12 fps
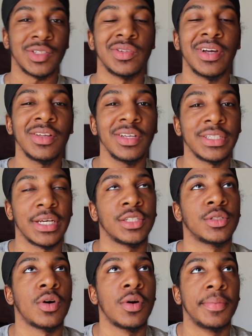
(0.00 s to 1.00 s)
so now that
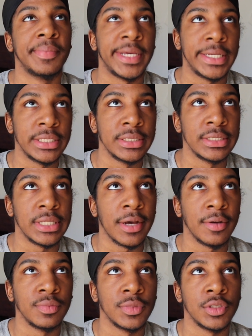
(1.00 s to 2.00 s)
that's all made,
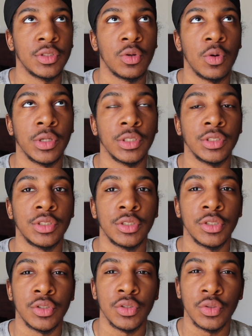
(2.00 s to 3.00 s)
I'm just going
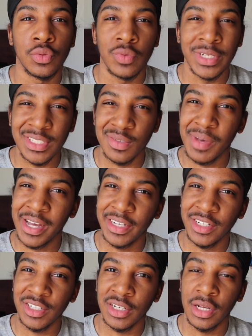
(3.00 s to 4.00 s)
to rinse my
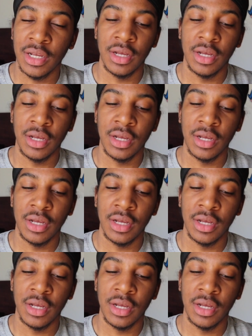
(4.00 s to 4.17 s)
hair.